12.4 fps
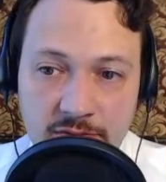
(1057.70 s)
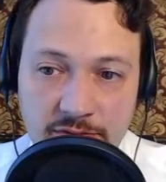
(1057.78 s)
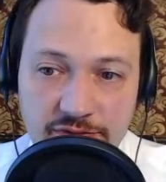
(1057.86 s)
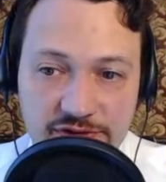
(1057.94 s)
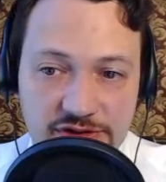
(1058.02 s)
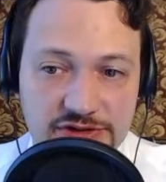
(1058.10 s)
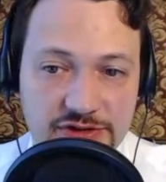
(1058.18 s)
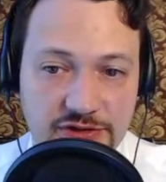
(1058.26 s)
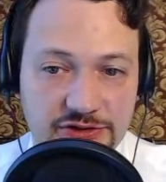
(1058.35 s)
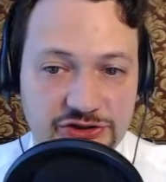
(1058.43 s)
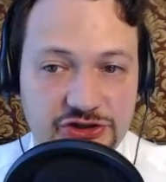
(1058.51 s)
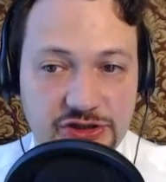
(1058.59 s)
These
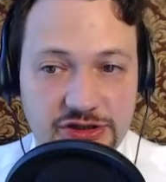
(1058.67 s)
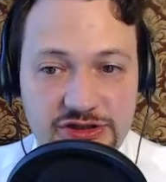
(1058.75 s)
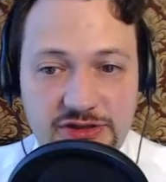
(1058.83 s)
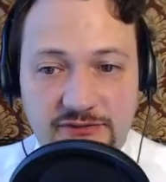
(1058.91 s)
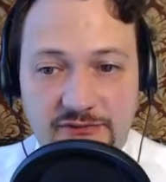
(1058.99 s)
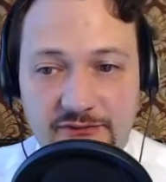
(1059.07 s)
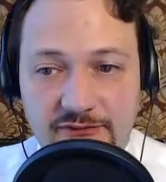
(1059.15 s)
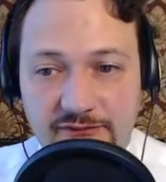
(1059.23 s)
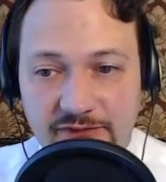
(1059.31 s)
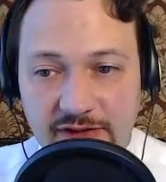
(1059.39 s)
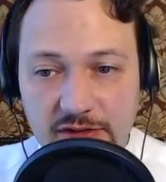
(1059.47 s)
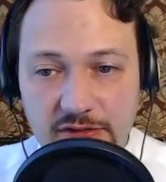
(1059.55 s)
are just
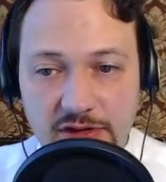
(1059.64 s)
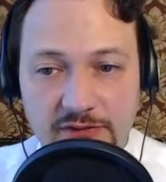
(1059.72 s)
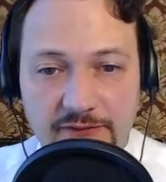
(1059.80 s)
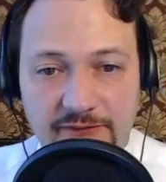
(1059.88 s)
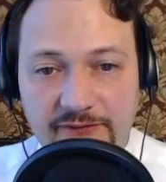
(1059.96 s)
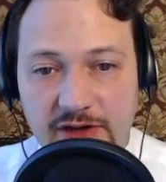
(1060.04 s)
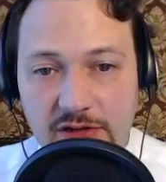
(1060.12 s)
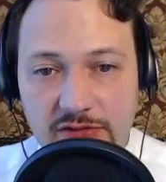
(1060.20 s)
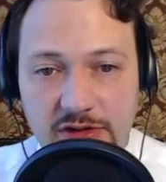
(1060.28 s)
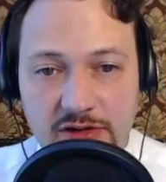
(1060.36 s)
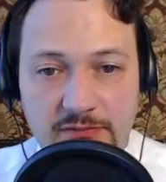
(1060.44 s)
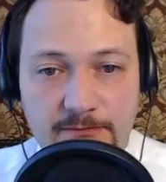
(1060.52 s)
very,
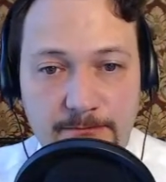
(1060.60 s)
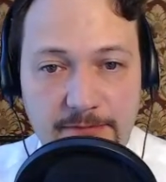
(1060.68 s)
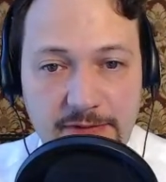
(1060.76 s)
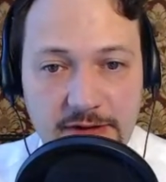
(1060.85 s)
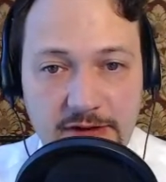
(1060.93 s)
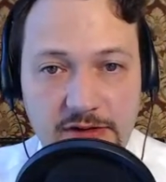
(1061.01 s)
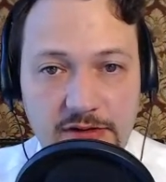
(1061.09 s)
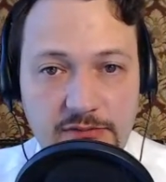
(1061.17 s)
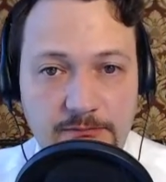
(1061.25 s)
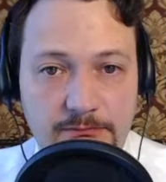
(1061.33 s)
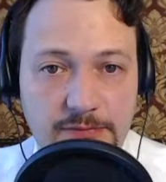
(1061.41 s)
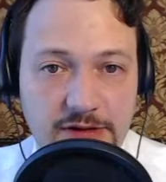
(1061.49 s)
very big
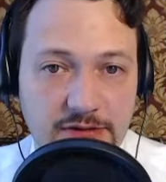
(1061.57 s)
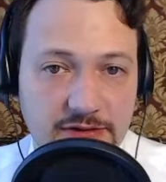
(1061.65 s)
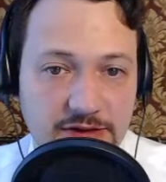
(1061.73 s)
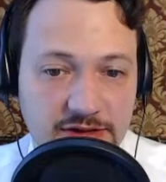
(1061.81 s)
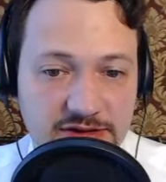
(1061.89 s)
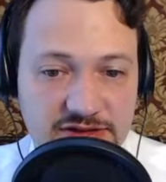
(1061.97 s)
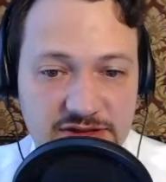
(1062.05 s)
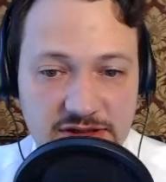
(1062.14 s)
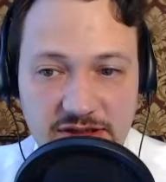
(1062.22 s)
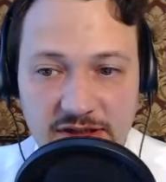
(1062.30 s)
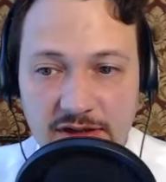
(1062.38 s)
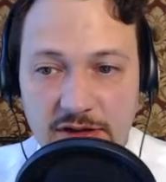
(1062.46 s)
buildings
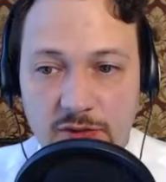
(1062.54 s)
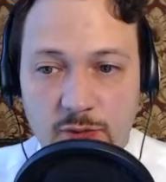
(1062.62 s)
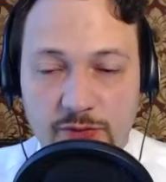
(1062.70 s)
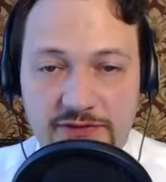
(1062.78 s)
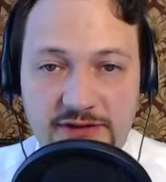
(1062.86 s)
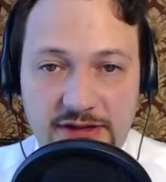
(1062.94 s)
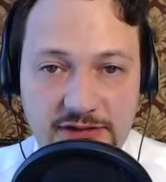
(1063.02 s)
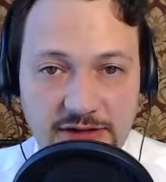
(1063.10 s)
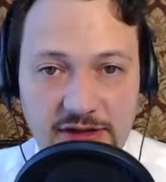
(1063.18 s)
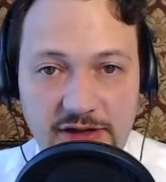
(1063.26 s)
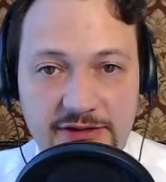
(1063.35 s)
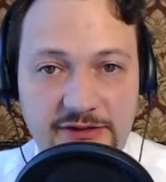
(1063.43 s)
with a
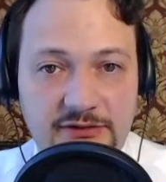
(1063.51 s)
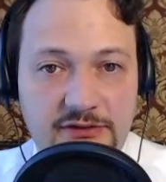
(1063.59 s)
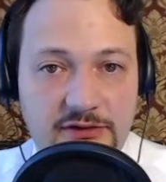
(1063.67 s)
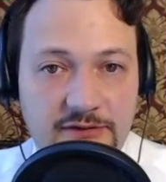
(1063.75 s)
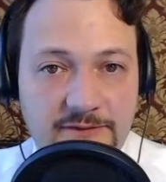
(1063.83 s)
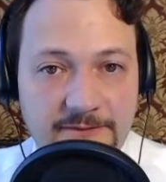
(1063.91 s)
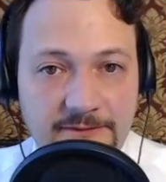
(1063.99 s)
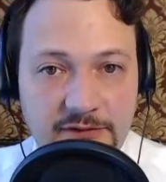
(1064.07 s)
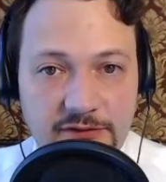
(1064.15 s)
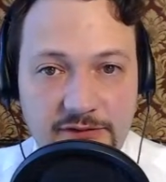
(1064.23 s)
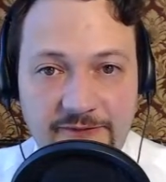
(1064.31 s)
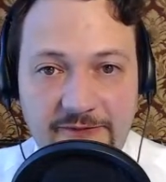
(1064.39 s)
lot of
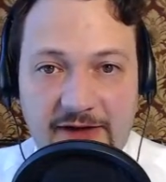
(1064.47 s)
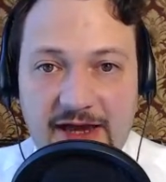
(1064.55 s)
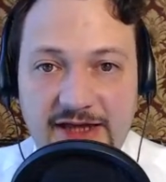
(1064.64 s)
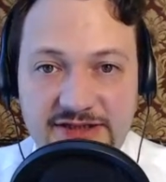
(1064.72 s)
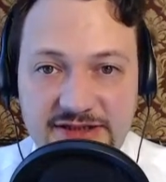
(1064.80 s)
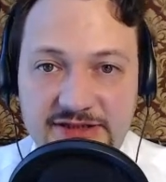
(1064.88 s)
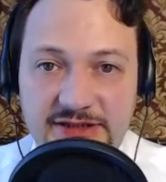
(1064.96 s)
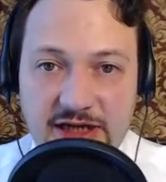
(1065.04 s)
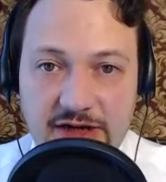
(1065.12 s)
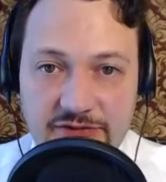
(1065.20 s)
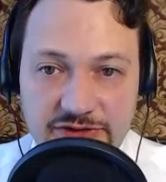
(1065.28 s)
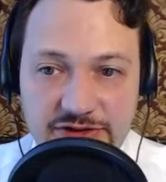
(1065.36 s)
fans
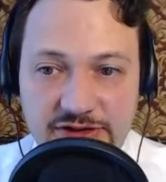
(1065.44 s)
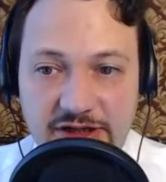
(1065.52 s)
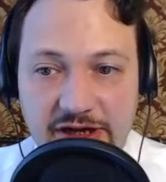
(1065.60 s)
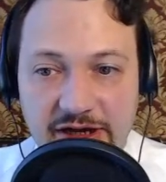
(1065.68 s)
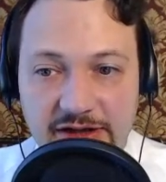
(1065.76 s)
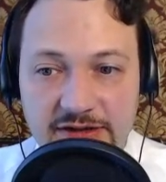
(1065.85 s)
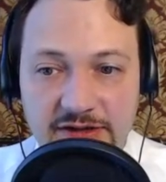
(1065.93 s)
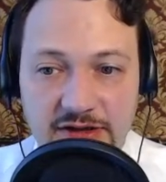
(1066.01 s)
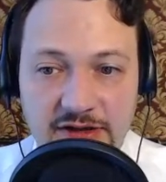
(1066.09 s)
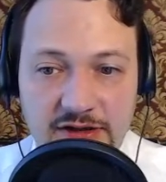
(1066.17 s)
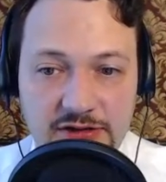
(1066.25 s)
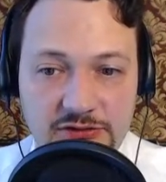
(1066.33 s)
outside,
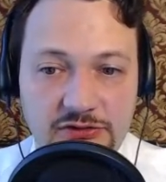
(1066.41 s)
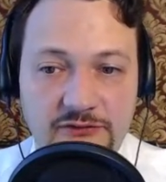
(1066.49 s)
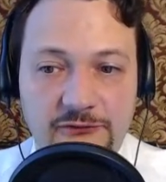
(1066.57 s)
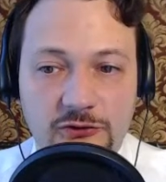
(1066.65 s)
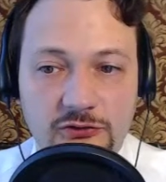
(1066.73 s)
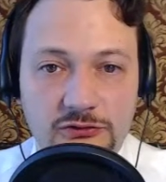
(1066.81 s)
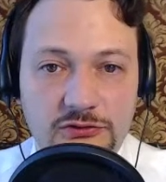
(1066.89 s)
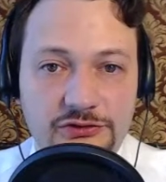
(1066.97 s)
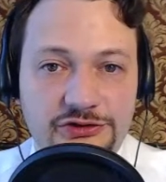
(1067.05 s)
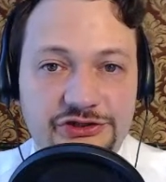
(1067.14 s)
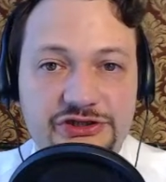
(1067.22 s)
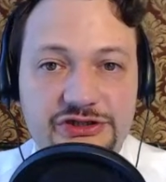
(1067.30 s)
a lot of
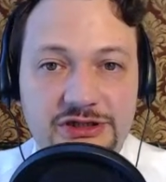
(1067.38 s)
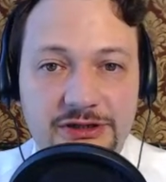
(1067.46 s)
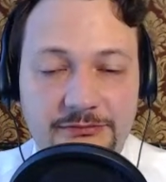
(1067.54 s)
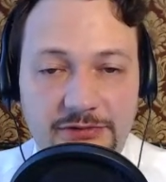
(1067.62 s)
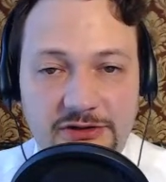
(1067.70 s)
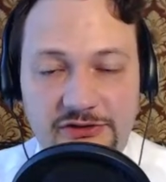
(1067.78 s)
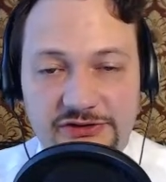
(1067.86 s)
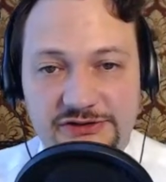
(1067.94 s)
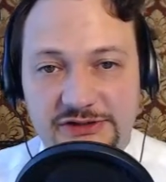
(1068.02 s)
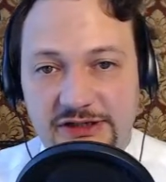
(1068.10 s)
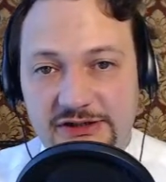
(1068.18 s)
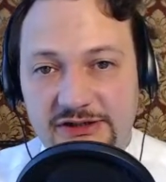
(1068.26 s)
coolers because
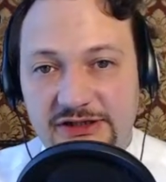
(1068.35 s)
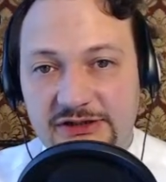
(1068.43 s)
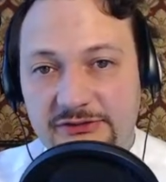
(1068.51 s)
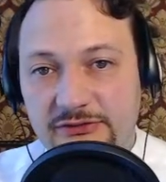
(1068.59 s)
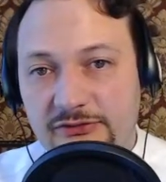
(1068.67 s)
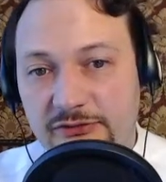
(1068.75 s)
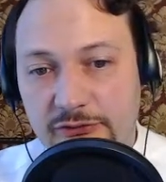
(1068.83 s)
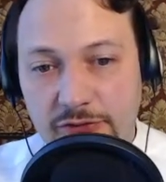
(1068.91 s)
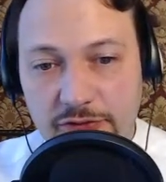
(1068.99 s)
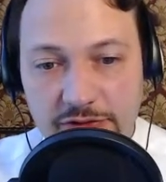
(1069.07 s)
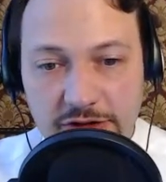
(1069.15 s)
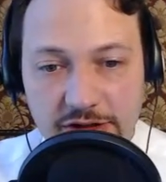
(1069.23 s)
they need to
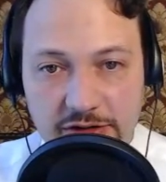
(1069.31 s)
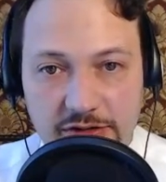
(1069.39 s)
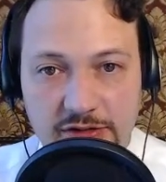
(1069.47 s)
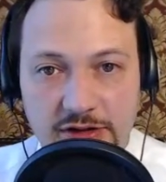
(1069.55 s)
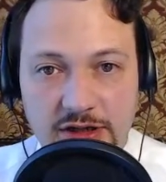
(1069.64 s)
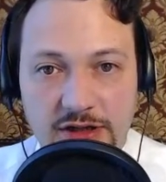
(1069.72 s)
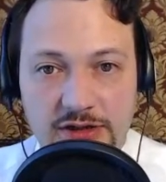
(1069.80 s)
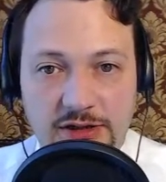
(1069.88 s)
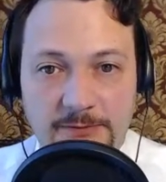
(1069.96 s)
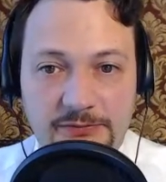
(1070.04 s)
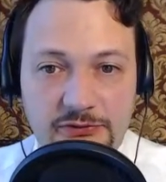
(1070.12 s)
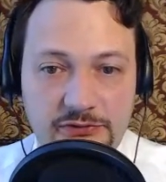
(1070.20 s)
cool their
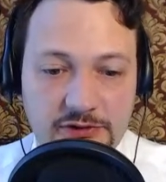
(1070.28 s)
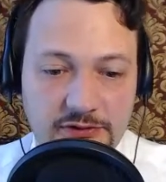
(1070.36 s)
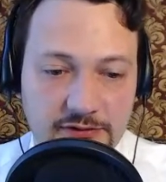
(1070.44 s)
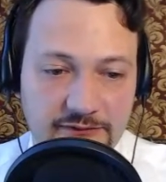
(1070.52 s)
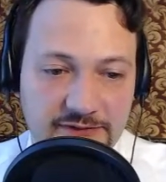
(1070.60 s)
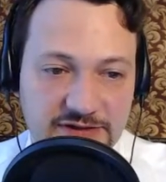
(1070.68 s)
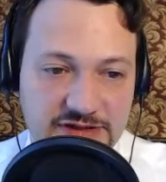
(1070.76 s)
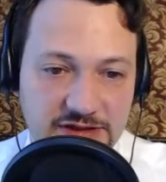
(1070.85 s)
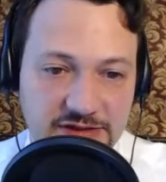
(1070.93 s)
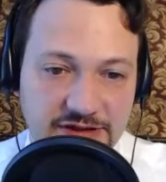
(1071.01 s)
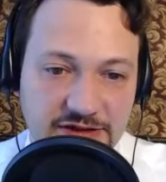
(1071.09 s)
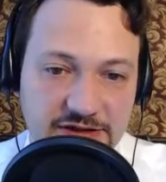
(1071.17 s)
computing
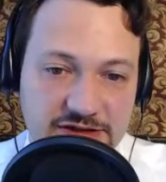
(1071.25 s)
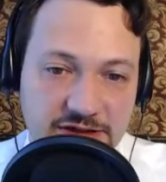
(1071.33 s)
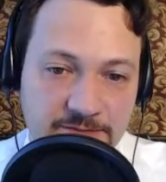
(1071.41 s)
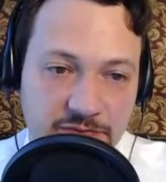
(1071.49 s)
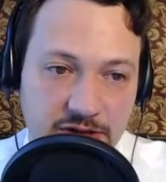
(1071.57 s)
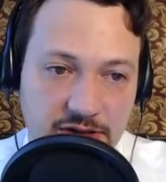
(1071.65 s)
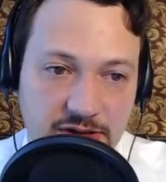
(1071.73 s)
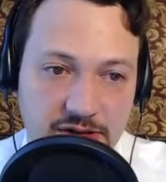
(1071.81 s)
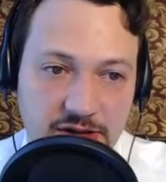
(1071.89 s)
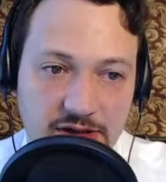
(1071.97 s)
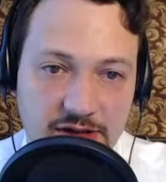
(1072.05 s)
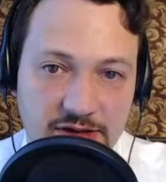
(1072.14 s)
facilities,
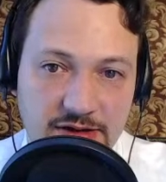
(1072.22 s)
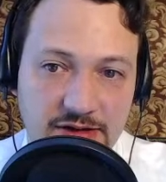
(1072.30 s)
and